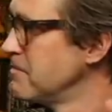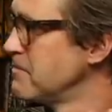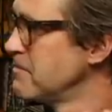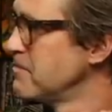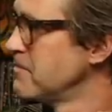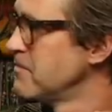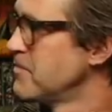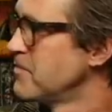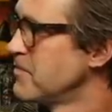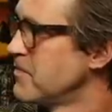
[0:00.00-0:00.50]

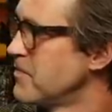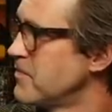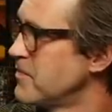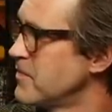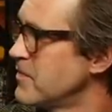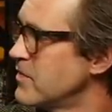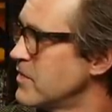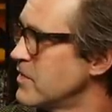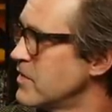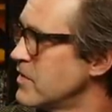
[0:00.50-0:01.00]

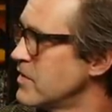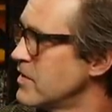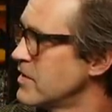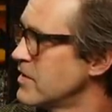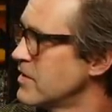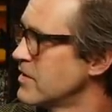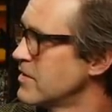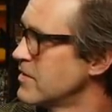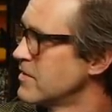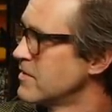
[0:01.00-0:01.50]

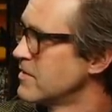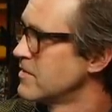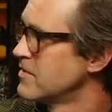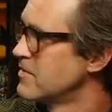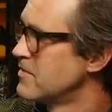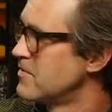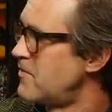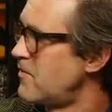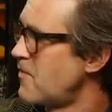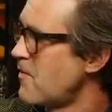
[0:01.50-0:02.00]

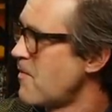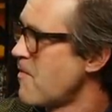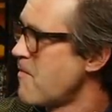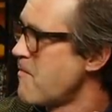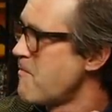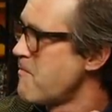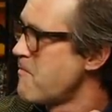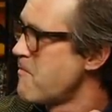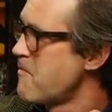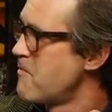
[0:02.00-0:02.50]

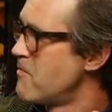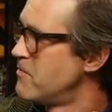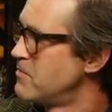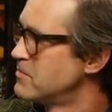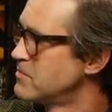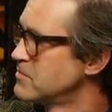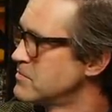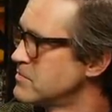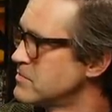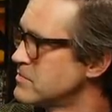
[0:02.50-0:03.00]

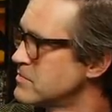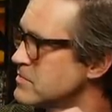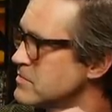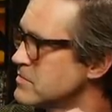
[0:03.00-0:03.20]
The person shown says nothing.